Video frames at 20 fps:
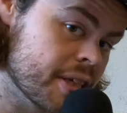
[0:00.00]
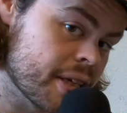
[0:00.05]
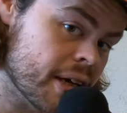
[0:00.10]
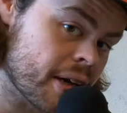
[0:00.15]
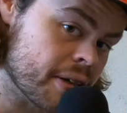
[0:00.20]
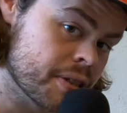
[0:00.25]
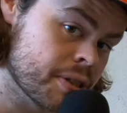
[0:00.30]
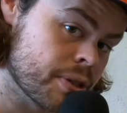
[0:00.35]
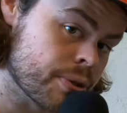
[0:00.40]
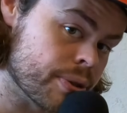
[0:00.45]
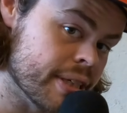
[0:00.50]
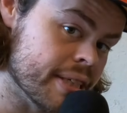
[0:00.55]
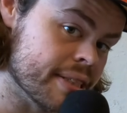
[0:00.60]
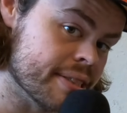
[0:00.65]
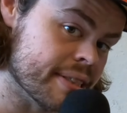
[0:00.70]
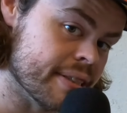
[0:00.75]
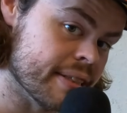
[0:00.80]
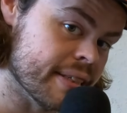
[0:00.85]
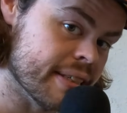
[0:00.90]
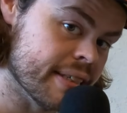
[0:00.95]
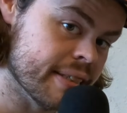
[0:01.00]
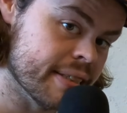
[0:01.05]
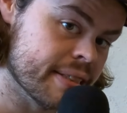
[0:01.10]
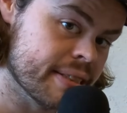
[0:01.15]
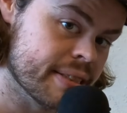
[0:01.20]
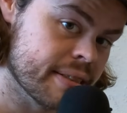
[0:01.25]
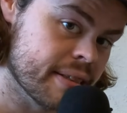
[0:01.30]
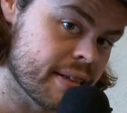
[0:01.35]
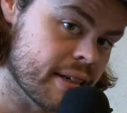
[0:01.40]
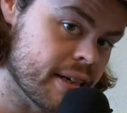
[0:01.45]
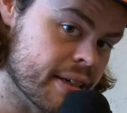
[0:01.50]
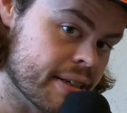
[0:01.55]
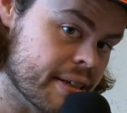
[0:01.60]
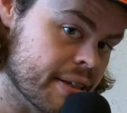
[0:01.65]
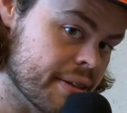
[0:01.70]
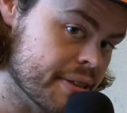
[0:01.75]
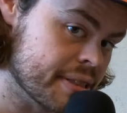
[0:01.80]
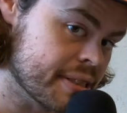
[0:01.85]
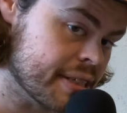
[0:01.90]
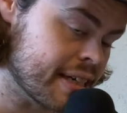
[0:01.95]
gun grease in these. I got
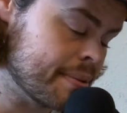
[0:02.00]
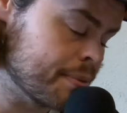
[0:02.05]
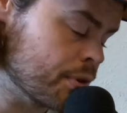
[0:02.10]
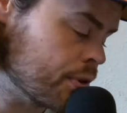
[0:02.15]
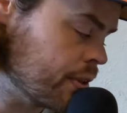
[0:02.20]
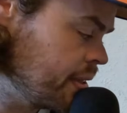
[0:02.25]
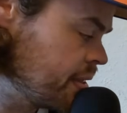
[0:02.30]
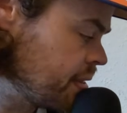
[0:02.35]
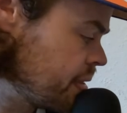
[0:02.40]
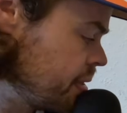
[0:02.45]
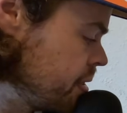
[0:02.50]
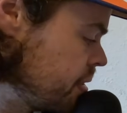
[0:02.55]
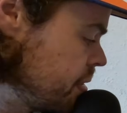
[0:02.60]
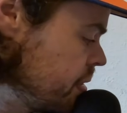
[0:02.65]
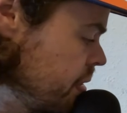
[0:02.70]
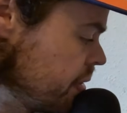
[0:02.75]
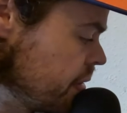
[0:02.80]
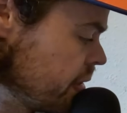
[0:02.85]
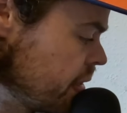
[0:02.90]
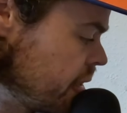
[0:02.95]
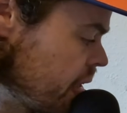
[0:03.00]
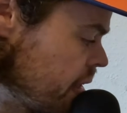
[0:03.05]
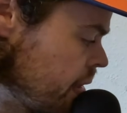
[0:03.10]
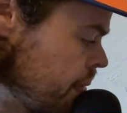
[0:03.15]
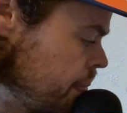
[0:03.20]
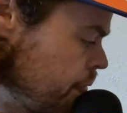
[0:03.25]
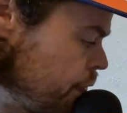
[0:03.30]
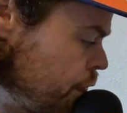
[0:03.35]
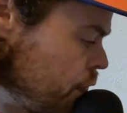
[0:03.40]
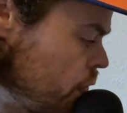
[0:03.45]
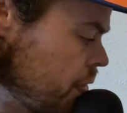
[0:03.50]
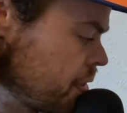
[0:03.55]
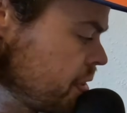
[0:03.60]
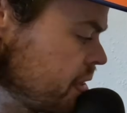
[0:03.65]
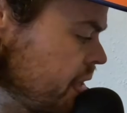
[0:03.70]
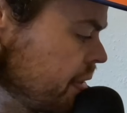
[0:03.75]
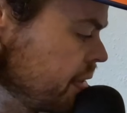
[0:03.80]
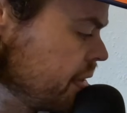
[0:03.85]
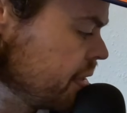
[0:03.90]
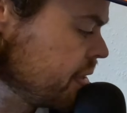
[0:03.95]
the same grease that Fox
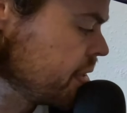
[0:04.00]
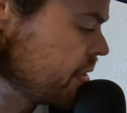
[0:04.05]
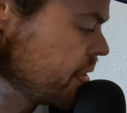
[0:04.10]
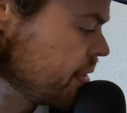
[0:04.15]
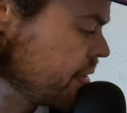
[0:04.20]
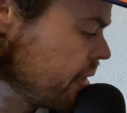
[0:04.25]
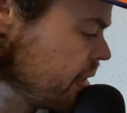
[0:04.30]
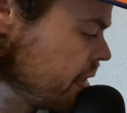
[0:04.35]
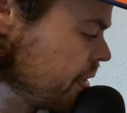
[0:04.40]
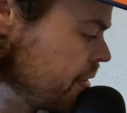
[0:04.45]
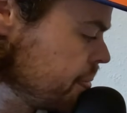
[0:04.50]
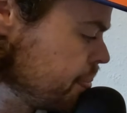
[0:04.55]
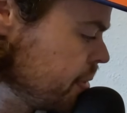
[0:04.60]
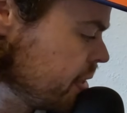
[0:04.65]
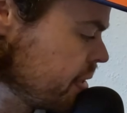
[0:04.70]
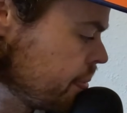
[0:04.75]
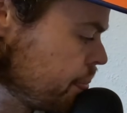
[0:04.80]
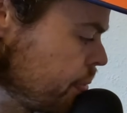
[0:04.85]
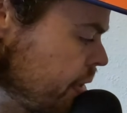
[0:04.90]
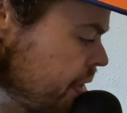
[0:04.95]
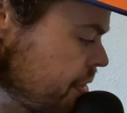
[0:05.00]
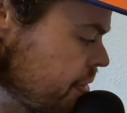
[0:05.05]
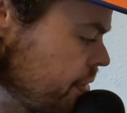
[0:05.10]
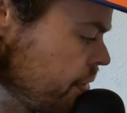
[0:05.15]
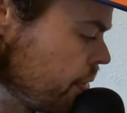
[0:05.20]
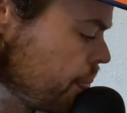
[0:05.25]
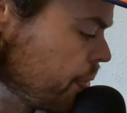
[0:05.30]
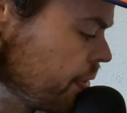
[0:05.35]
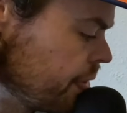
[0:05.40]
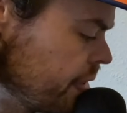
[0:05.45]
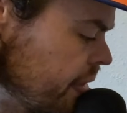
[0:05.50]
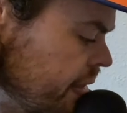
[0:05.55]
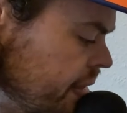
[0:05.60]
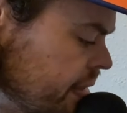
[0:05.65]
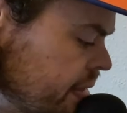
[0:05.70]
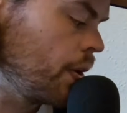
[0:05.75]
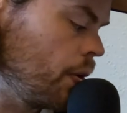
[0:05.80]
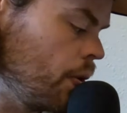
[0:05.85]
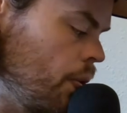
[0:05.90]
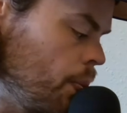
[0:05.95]
tell you to do the low-speed compression knob with these.
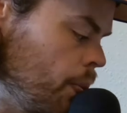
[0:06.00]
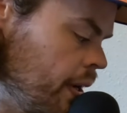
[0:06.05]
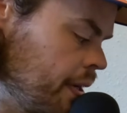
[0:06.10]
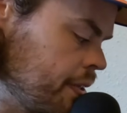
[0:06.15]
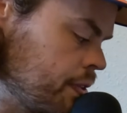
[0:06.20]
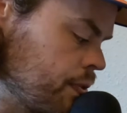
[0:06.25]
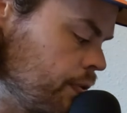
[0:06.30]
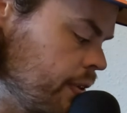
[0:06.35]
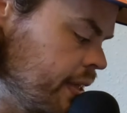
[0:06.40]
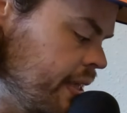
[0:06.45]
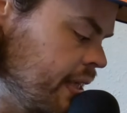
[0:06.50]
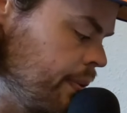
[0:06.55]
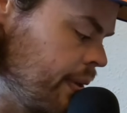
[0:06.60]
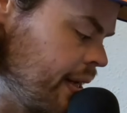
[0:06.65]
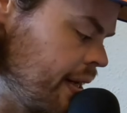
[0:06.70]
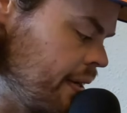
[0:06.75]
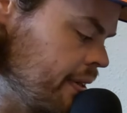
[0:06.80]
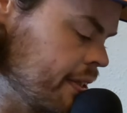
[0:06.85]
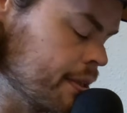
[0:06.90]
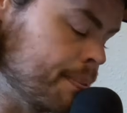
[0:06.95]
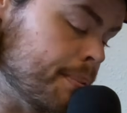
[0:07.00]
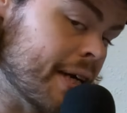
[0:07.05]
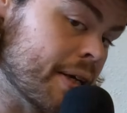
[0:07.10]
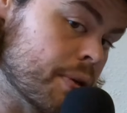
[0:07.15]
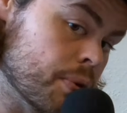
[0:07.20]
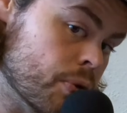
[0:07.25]
Works really well as pedal